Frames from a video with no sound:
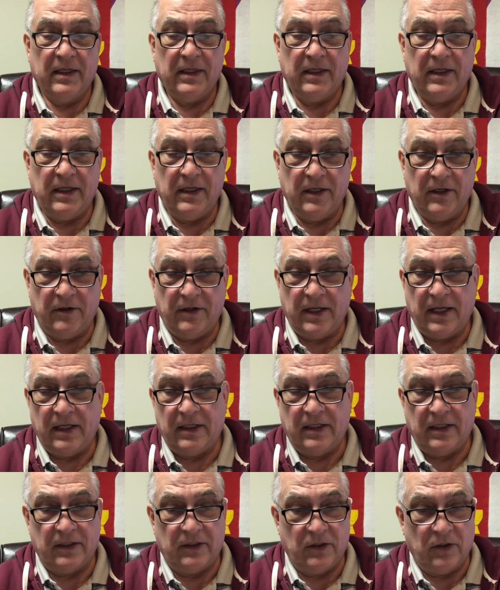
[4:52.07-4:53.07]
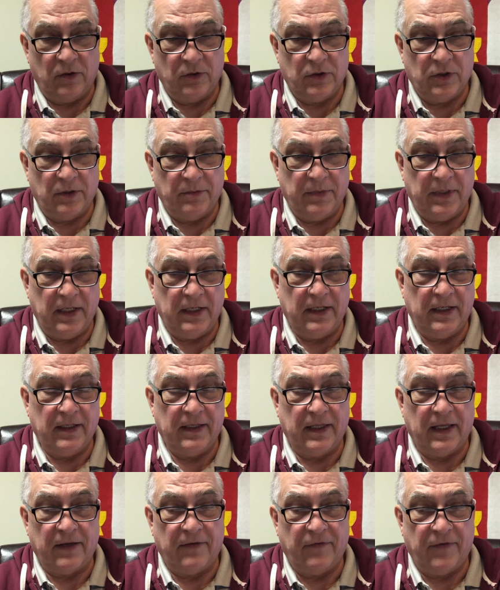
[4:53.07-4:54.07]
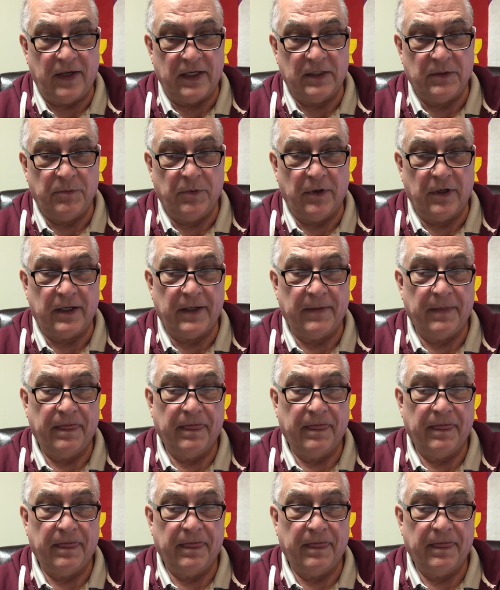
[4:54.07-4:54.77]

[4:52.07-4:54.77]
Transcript: the internet and social media like Facebook.